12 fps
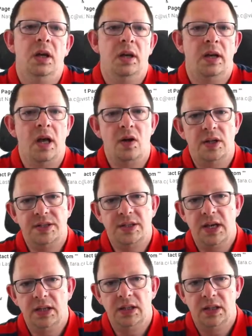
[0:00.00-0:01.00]
Now let's
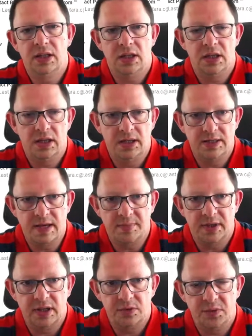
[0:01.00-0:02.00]
take the
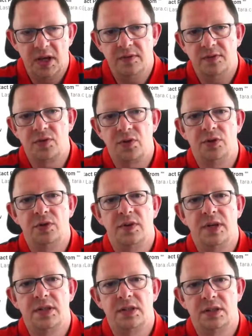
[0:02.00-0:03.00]
example that we have in front of
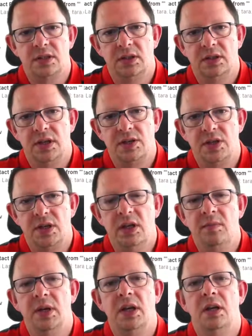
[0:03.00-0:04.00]
us. There's an
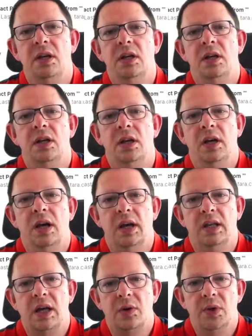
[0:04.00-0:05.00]
email
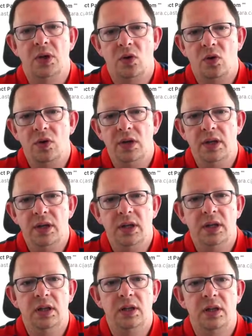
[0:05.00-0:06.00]
and I will only
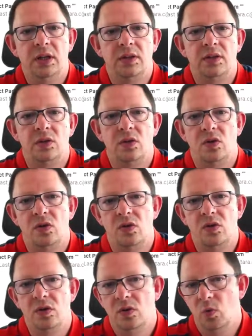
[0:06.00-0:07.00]
need it
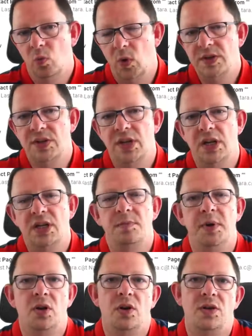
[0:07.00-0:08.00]
on Wednesdays
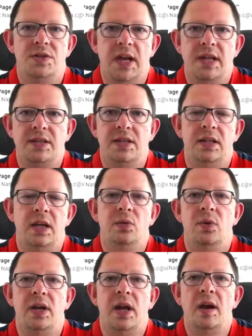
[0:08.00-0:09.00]
because that's the day
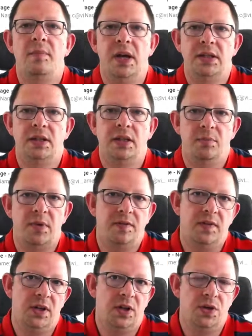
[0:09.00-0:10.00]
when I'm editing my
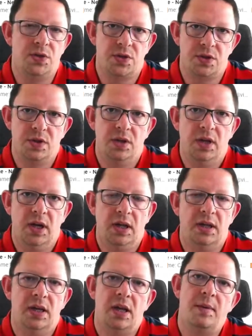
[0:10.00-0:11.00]
videos,
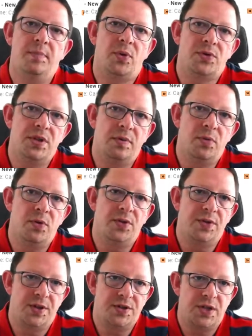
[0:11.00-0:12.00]
and then I post them on
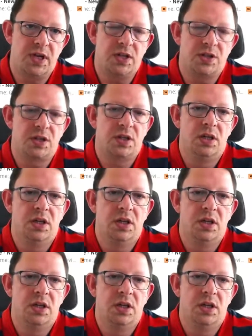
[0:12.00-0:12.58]
Thursdays.